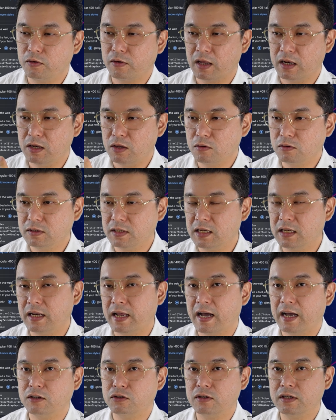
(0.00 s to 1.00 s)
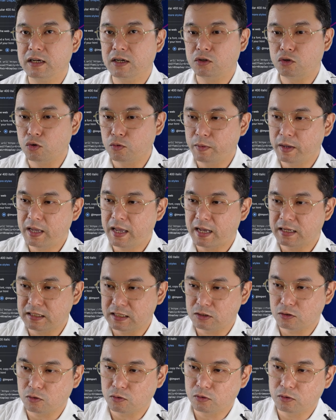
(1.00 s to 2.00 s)
You can use it. Actually, Adobe has
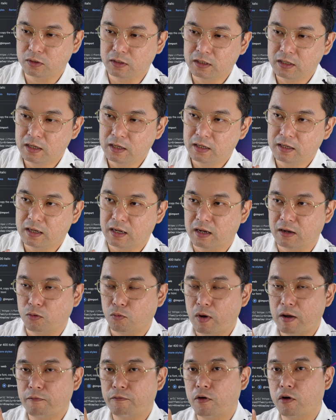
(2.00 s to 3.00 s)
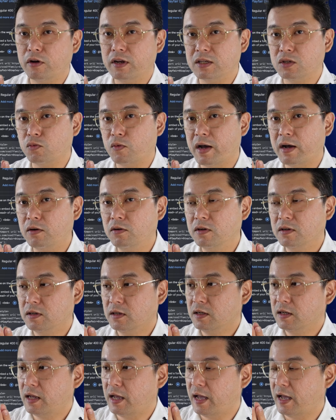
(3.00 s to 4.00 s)
its own web font as well,
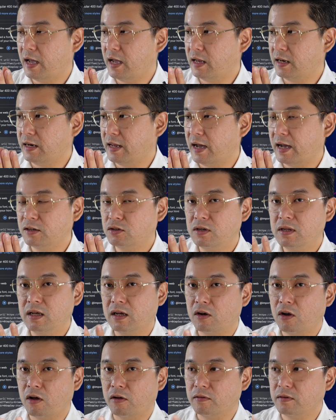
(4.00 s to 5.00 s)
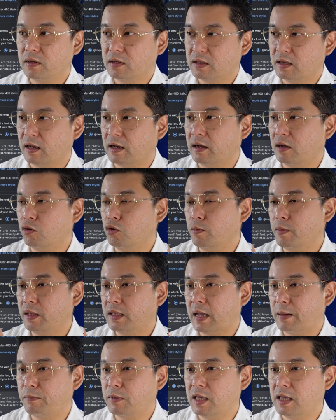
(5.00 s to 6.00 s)
and there are actually a lot. Adobe
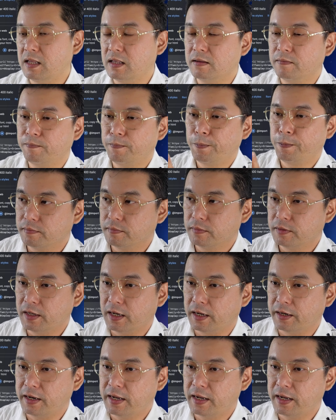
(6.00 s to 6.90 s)
Typekit. Yeah,